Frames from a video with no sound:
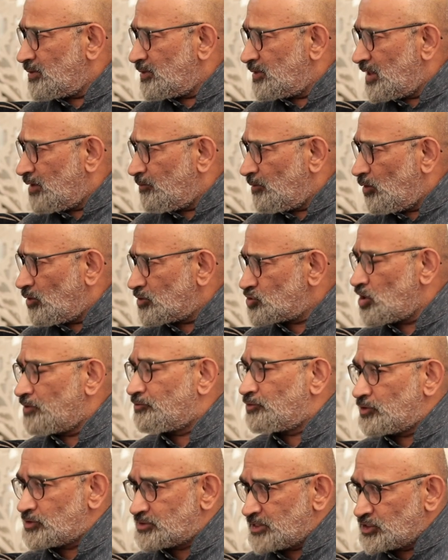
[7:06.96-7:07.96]
They will also,
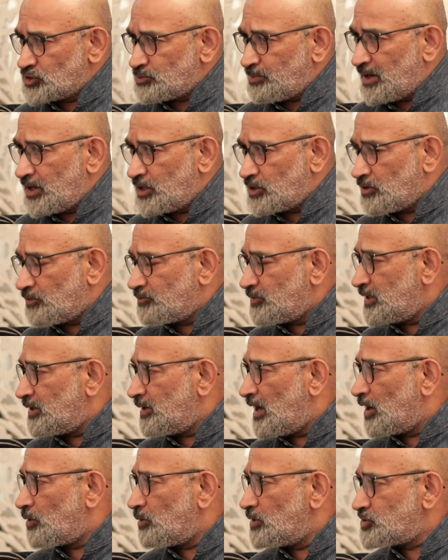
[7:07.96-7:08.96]
of course, in spite of
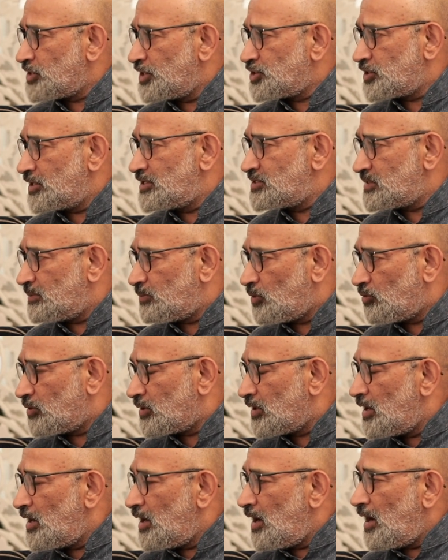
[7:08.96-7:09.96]
the accusations about
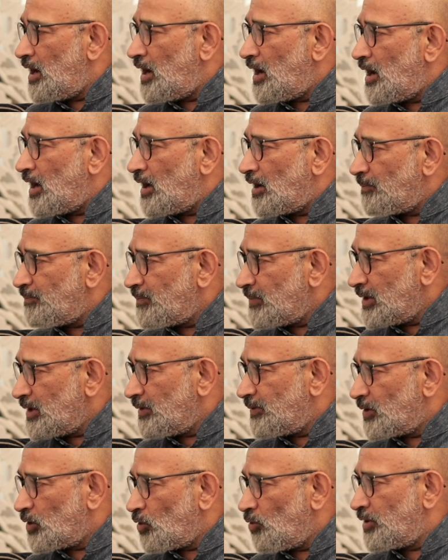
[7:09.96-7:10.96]

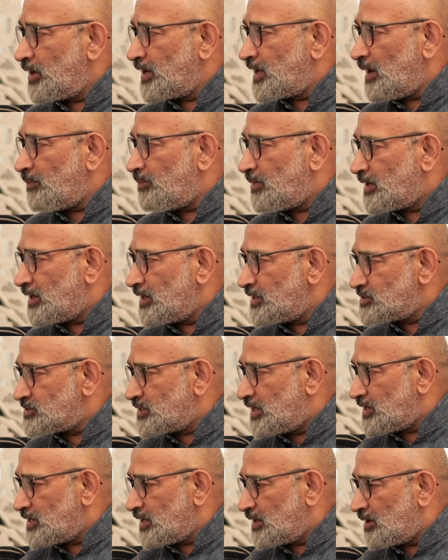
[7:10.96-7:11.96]
the crony capitalists
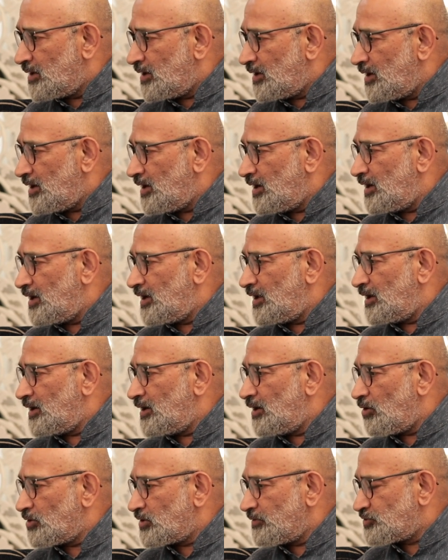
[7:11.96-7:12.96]
getting a
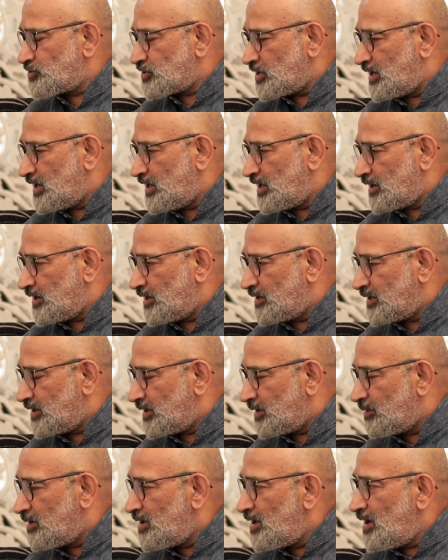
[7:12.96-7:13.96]
lot of share in
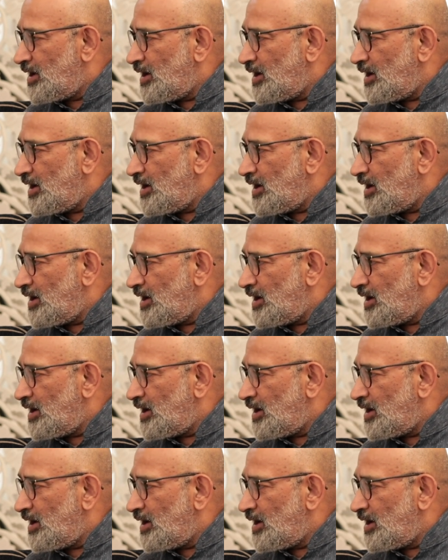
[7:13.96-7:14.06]
the